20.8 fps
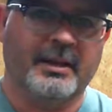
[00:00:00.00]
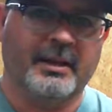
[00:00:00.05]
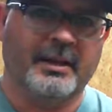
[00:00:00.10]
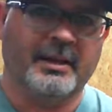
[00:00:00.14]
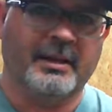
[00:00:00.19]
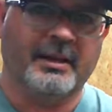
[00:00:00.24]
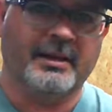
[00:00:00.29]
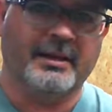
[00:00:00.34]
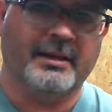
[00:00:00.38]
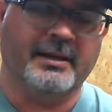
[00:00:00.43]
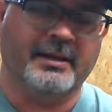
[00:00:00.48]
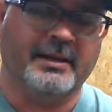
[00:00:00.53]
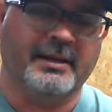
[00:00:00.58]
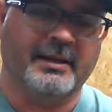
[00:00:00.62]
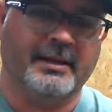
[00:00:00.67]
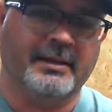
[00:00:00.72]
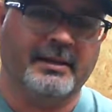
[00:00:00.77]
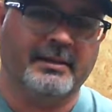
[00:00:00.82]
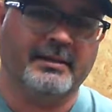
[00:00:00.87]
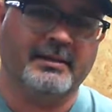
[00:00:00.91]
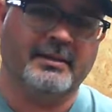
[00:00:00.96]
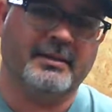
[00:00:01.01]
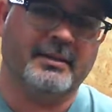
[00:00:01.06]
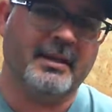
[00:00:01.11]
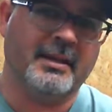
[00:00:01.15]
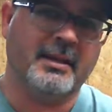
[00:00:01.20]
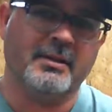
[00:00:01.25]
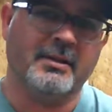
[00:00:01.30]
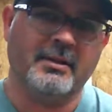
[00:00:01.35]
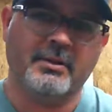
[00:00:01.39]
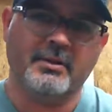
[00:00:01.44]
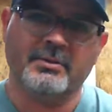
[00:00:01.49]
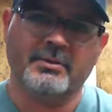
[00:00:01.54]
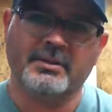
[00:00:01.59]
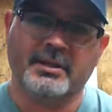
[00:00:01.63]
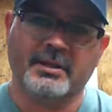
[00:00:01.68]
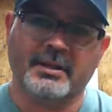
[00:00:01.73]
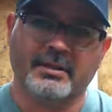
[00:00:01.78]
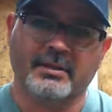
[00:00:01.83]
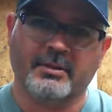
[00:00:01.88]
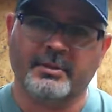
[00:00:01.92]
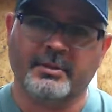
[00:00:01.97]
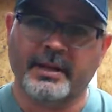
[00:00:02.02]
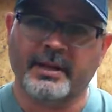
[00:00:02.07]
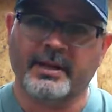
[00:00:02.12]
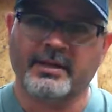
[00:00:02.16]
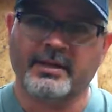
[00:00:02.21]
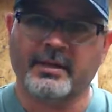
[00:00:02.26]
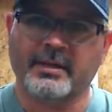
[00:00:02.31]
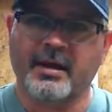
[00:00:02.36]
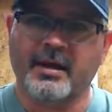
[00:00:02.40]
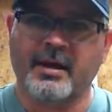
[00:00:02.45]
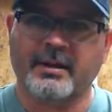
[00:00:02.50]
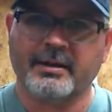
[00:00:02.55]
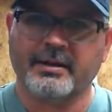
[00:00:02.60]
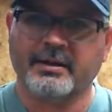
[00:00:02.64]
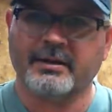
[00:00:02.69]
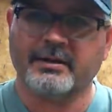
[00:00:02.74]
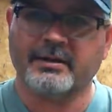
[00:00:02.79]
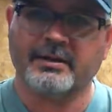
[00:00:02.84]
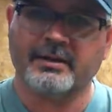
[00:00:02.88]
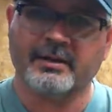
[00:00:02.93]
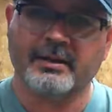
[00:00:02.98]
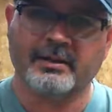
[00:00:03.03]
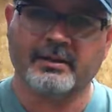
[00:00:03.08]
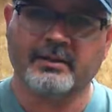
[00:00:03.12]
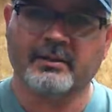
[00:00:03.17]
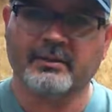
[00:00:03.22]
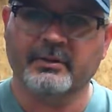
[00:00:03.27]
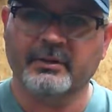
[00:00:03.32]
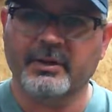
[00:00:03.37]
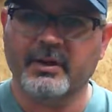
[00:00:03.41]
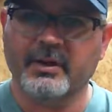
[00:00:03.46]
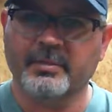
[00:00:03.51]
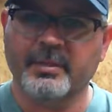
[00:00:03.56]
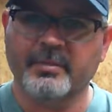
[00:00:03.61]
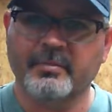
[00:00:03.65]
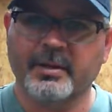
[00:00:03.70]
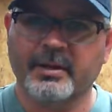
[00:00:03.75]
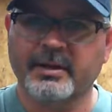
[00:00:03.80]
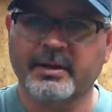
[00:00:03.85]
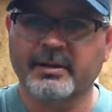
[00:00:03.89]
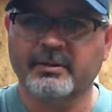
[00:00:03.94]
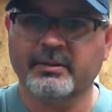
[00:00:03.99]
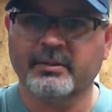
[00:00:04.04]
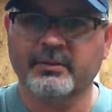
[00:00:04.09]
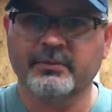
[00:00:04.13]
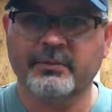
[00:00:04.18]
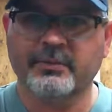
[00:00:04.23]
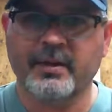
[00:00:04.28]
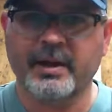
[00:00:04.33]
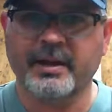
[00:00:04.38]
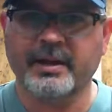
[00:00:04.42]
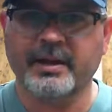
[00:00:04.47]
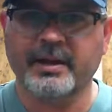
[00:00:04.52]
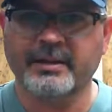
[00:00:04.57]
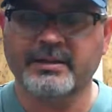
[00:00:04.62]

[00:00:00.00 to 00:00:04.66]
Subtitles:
And they close at 3 o'clock and they're only open Monday through Friday.